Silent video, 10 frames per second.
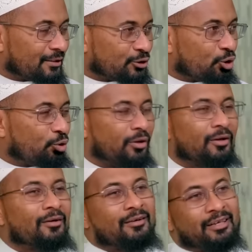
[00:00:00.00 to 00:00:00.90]
So,
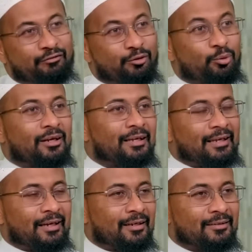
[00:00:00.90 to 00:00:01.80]
if you want to
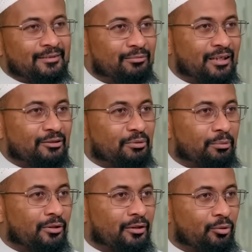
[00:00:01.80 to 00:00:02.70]
get, yani, sometimes
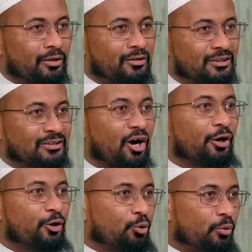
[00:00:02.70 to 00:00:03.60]
people, they want to just
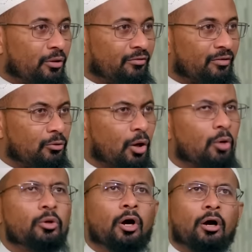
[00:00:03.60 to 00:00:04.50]
argue with you. No,
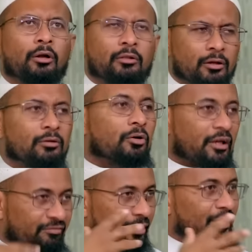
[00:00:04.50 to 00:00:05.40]
we are in the,
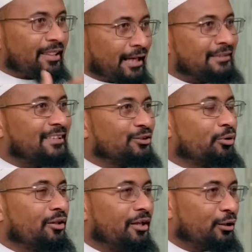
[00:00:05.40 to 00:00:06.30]
okay, fine. In that sense,
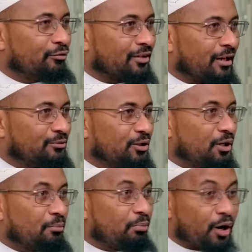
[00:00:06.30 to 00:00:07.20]
we're in the end of times.
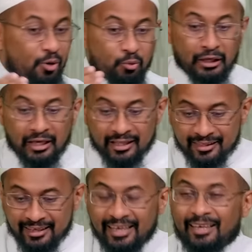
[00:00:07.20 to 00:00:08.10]
But are we at
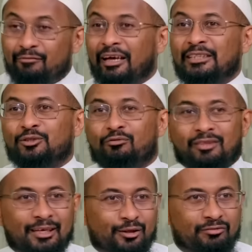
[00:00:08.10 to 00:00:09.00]
the events of
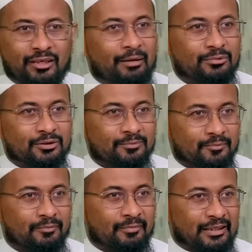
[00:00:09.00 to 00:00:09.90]
the end of times?
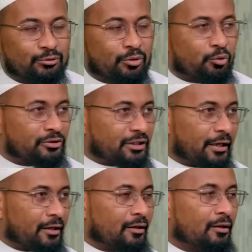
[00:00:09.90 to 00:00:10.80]
That's what we're saying.